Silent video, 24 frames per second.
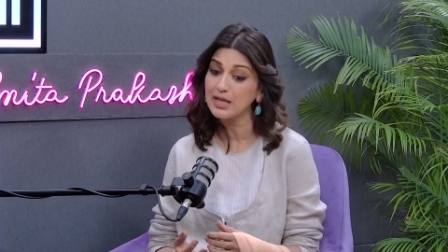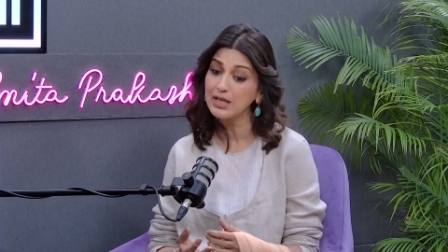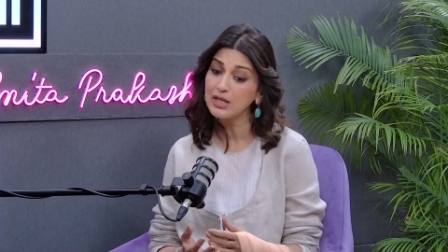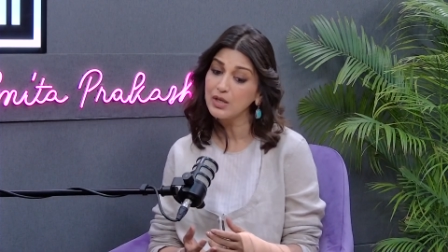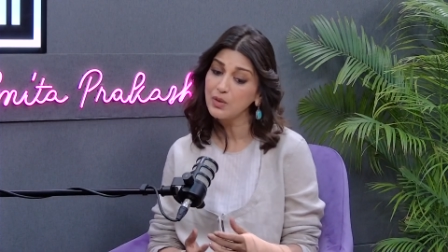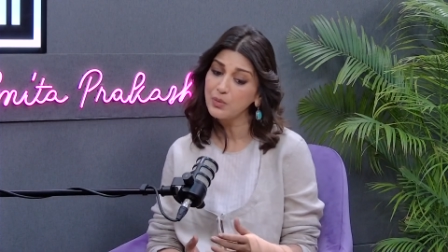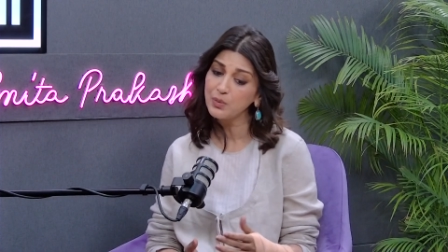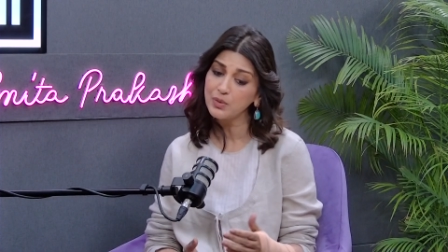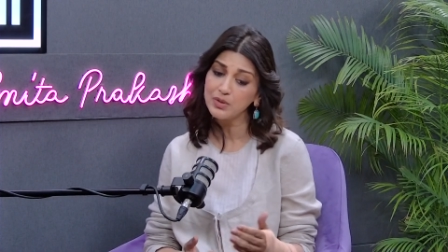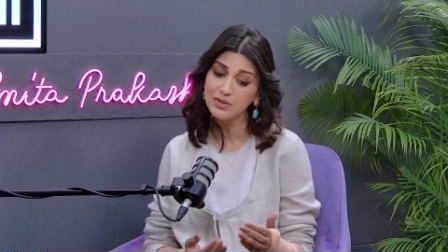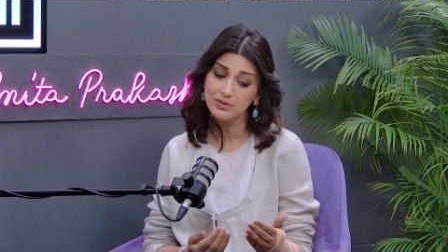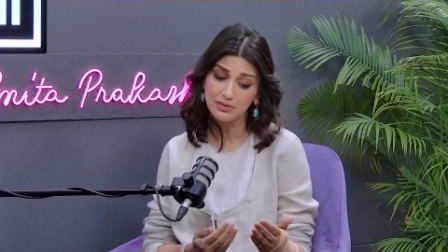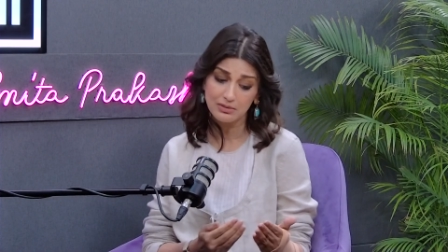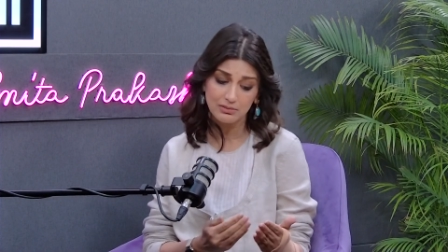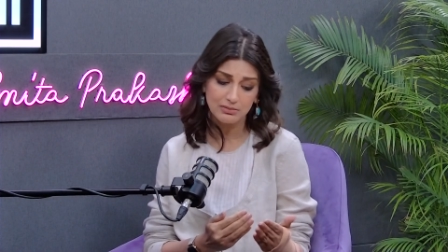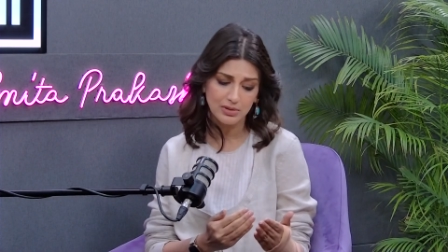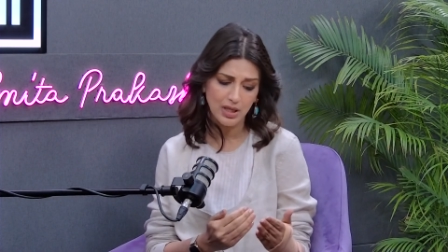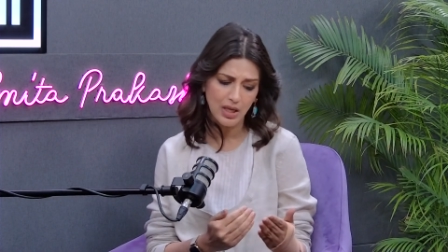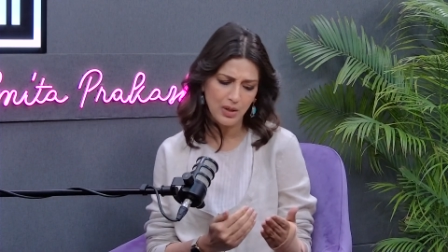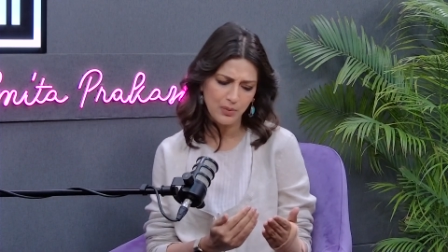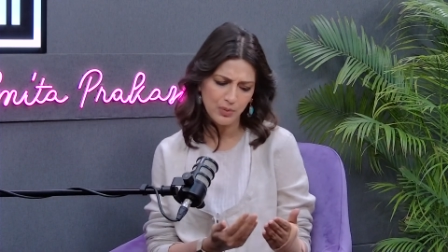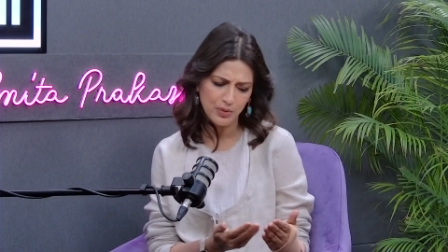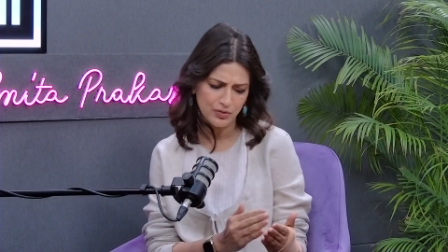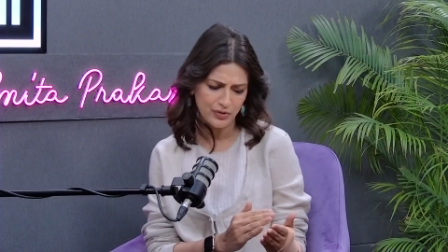And he would
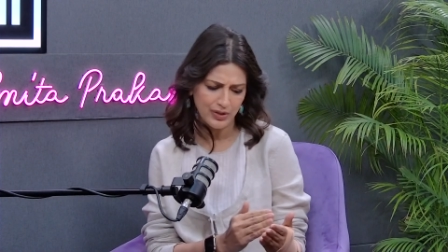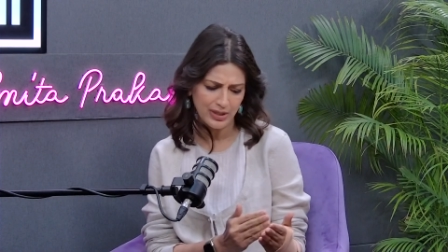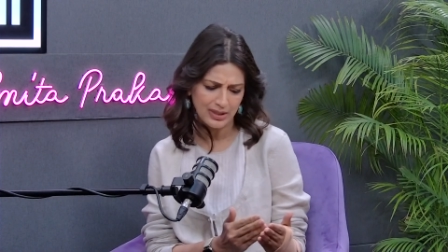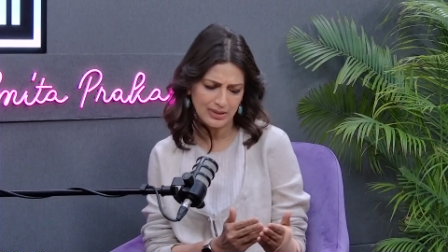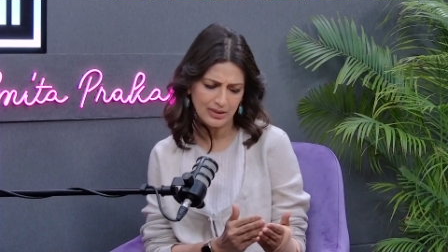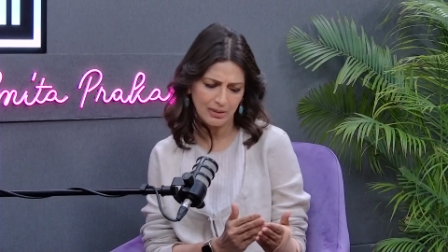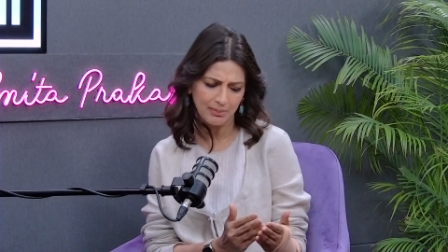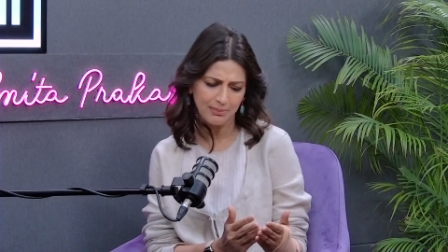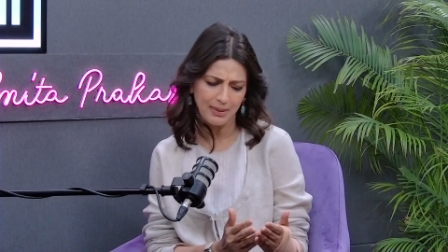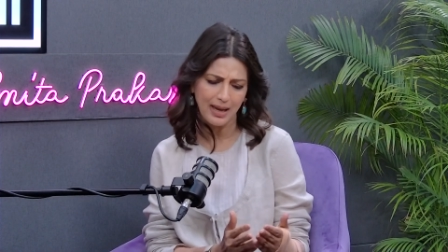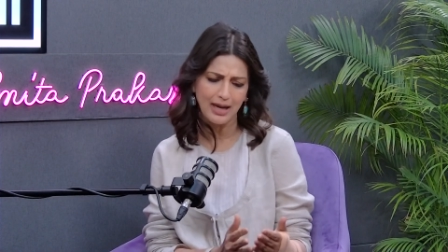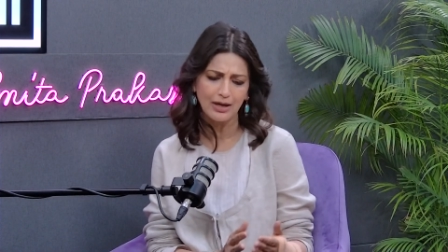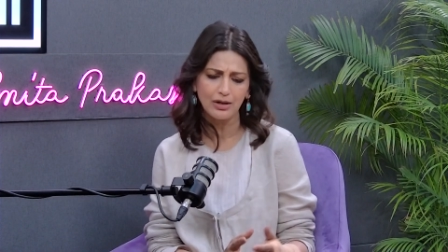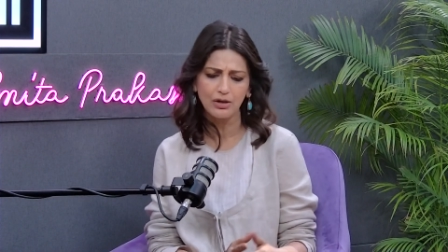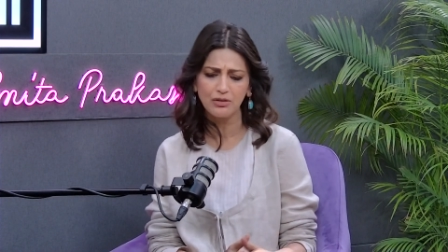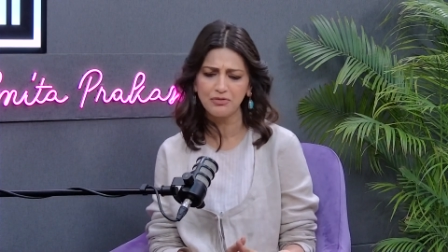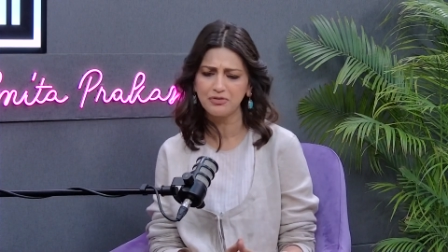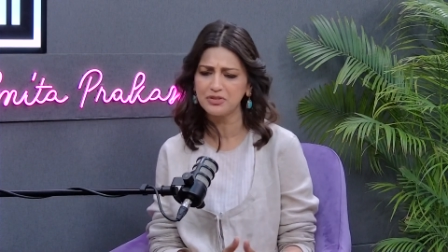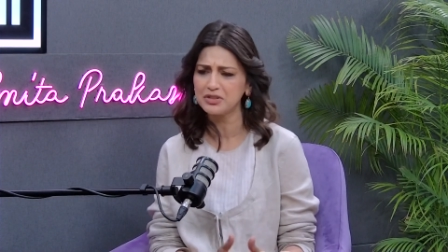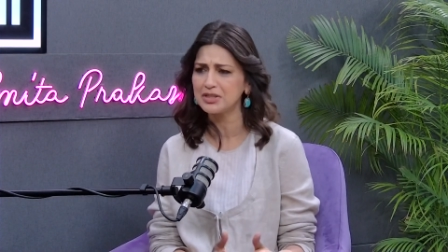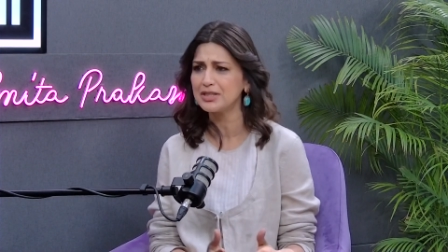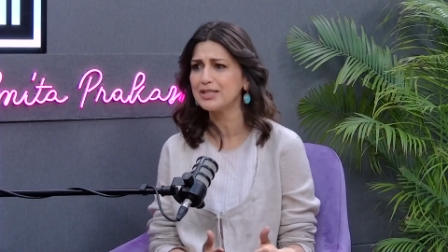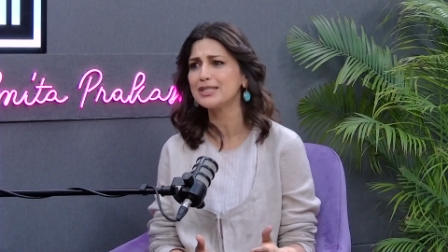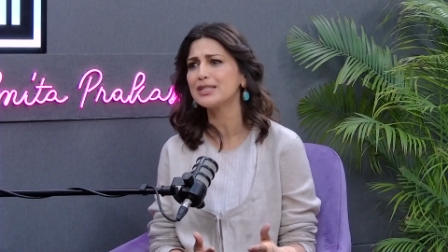read the back
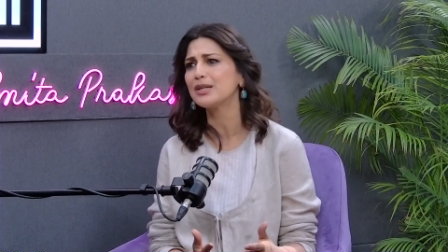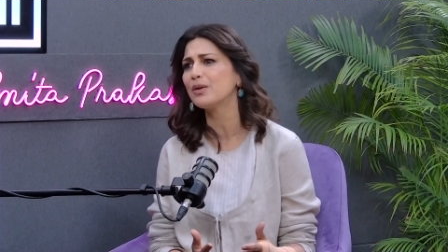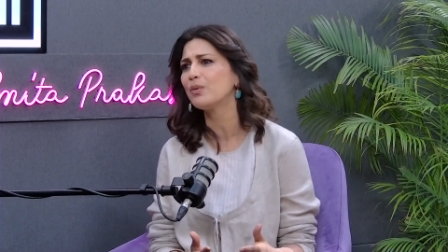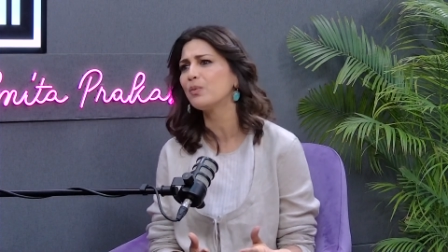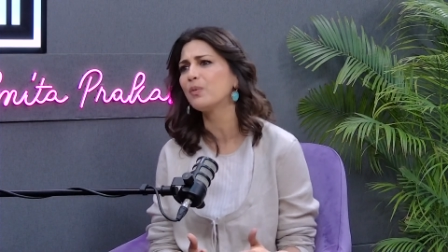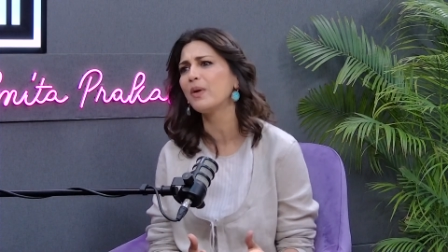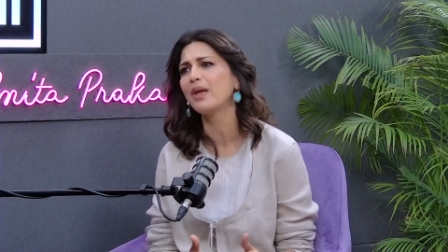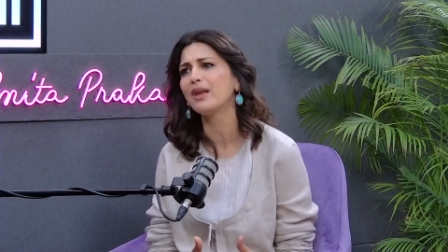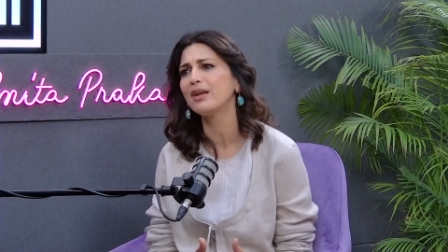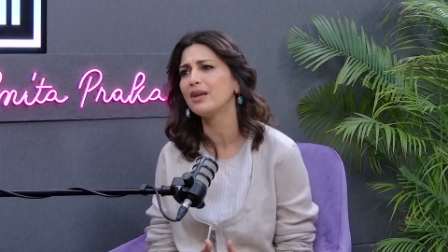of it and say,